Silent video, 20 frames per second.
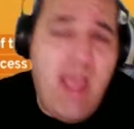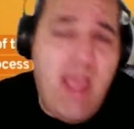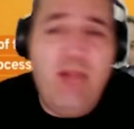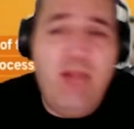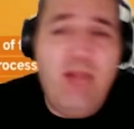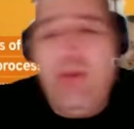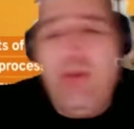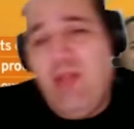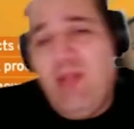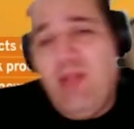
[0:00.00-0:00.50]

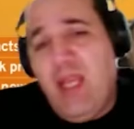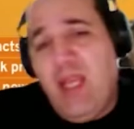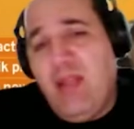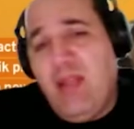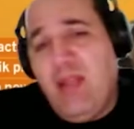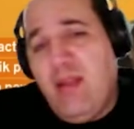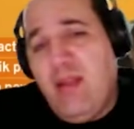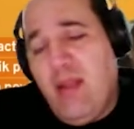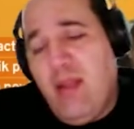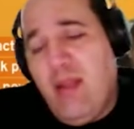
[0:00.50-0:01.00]
with
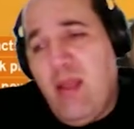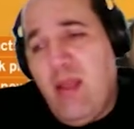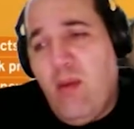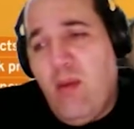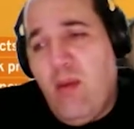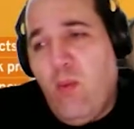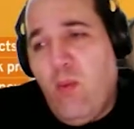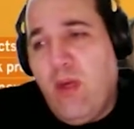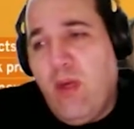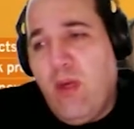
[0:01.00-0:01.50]
them,
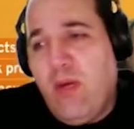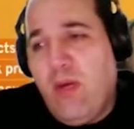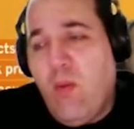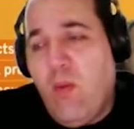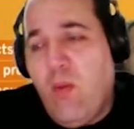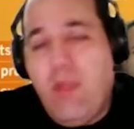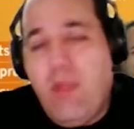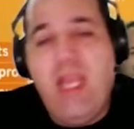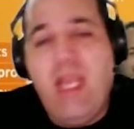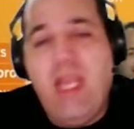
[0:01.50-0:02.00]
were
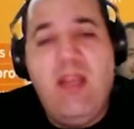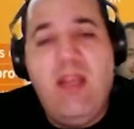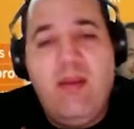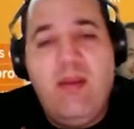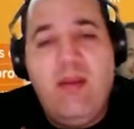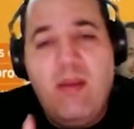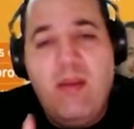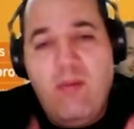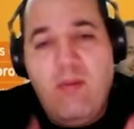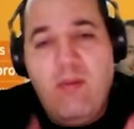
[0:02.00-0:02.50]
complaining
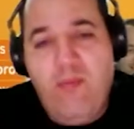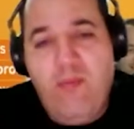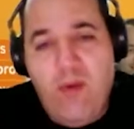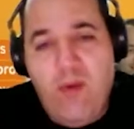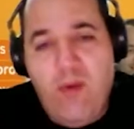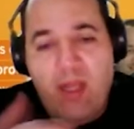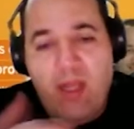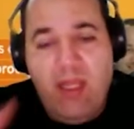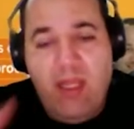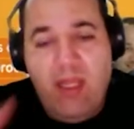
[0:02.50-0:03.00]

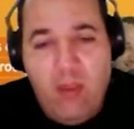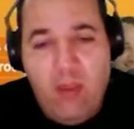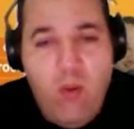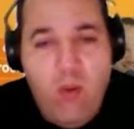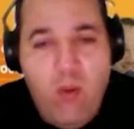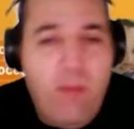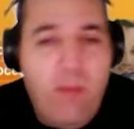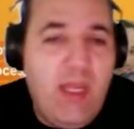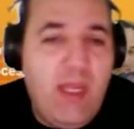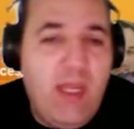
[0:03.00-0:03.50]
for this
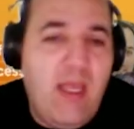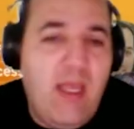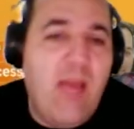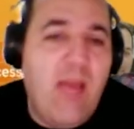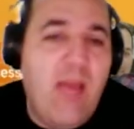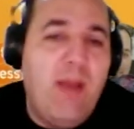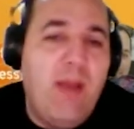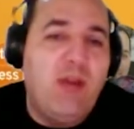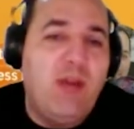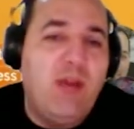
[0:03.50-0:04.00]
company
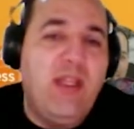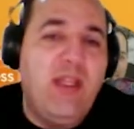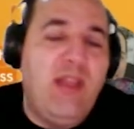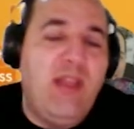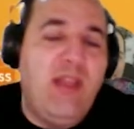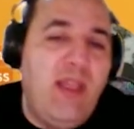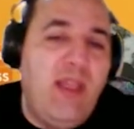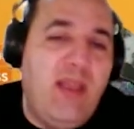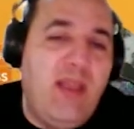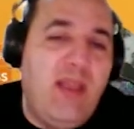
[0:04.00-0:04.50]
about
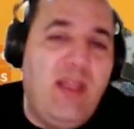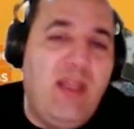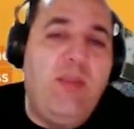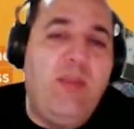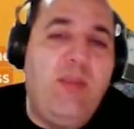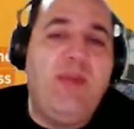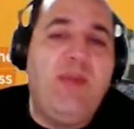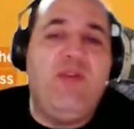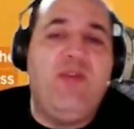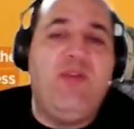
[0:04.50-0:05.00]
this team
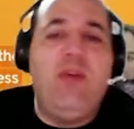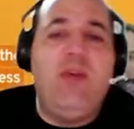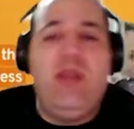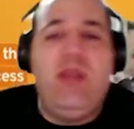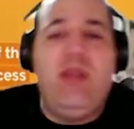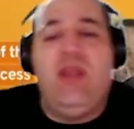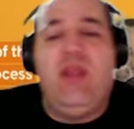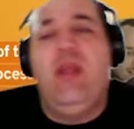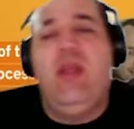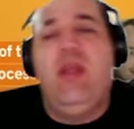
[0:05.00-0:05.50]

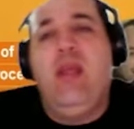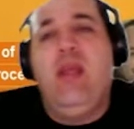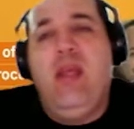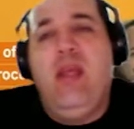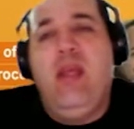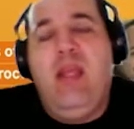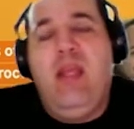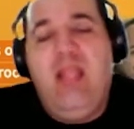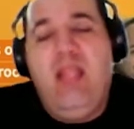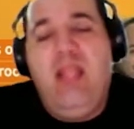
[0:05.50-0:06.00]
performance.
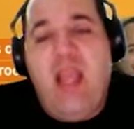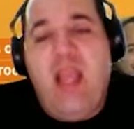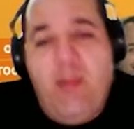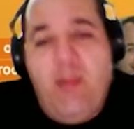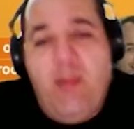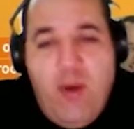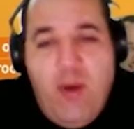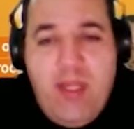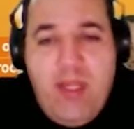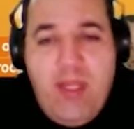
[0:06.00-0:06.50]
Their
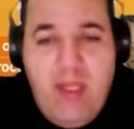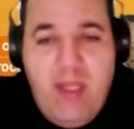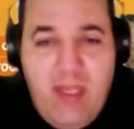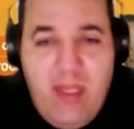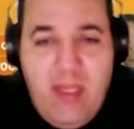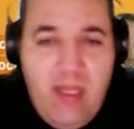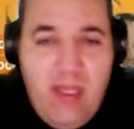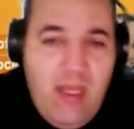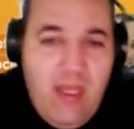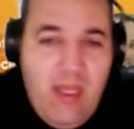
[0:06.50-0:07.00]

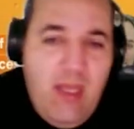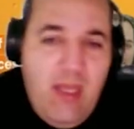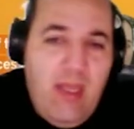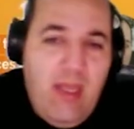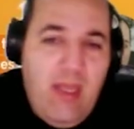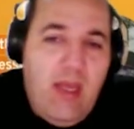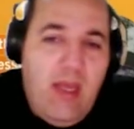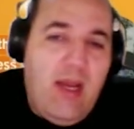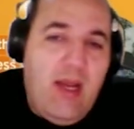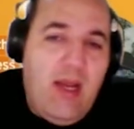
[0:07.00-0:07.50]
bosses
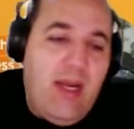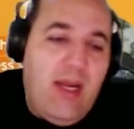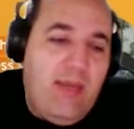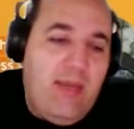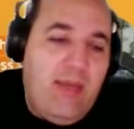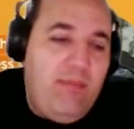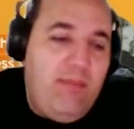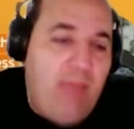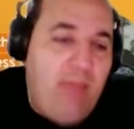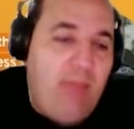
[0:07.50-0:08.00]
are
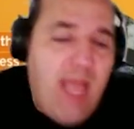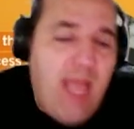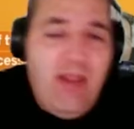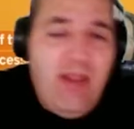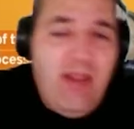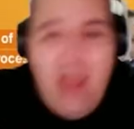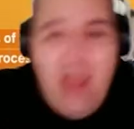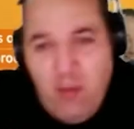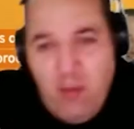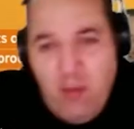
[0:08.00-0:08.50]
mad
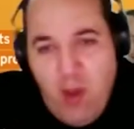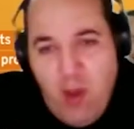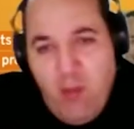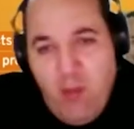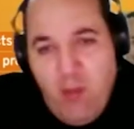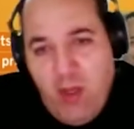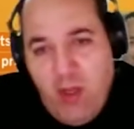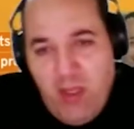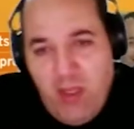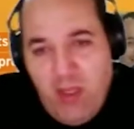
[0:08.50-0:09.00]
as well
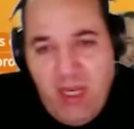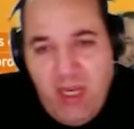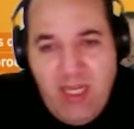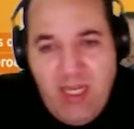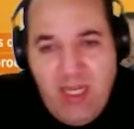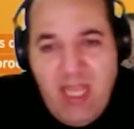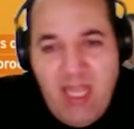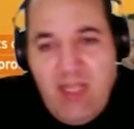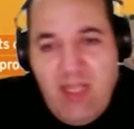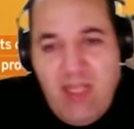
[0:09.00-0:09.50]
because they are
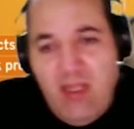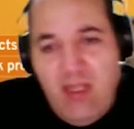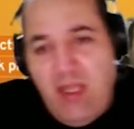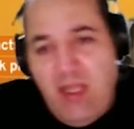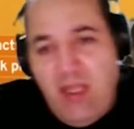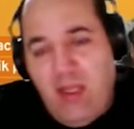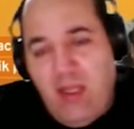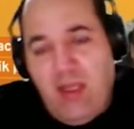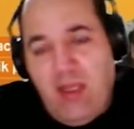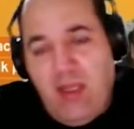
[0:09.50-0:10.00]
getting
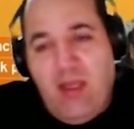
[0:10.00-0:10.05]
this